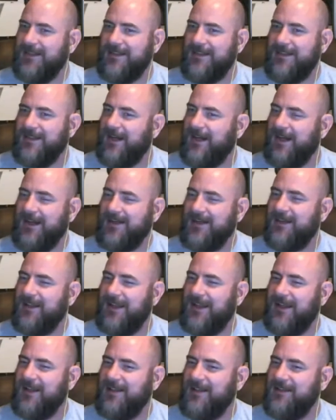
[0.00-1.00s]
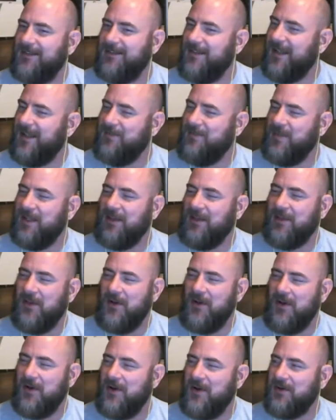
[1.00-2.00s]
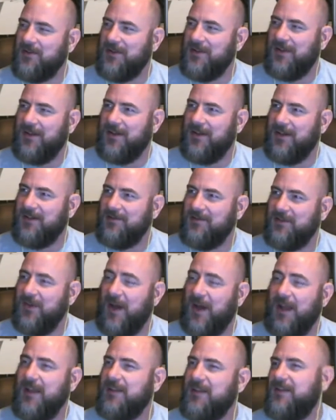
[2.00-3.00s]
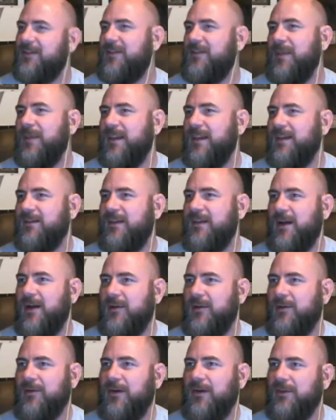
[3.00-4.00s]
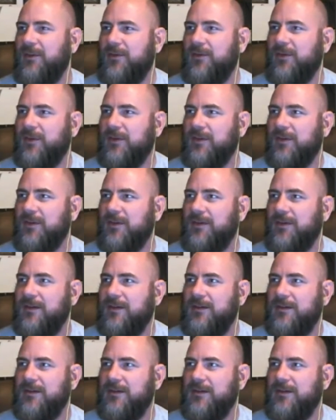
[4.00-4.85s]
I don't think that'd be a long time. So to me, the sacrifice for it just isn't.